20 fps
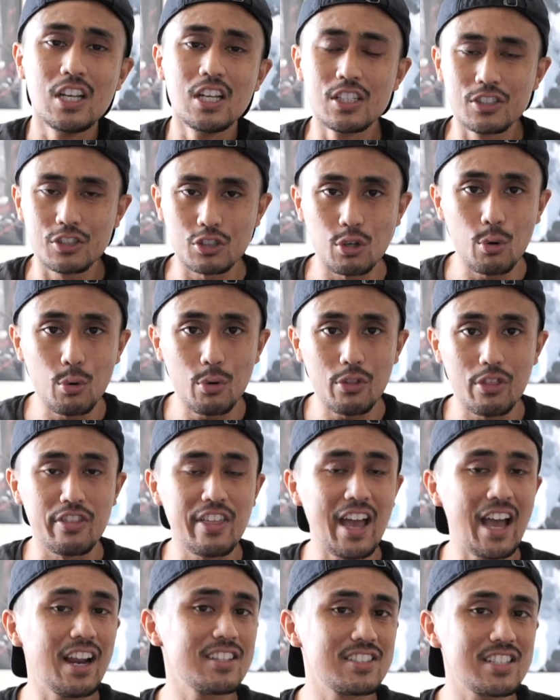So
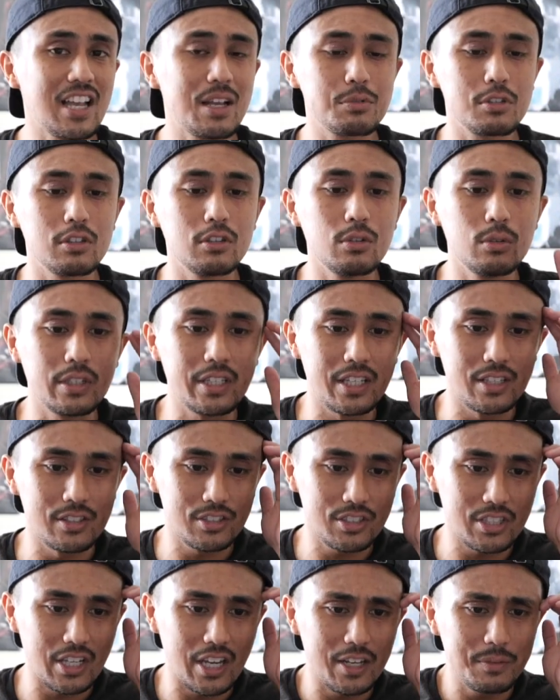that is absolutely
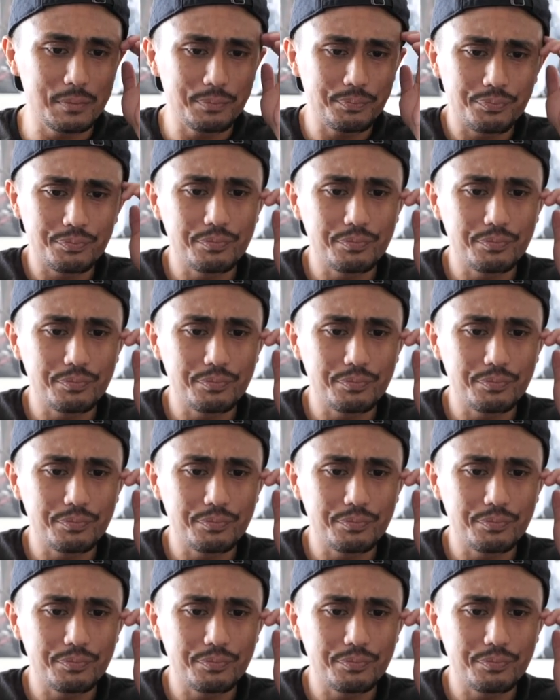insane.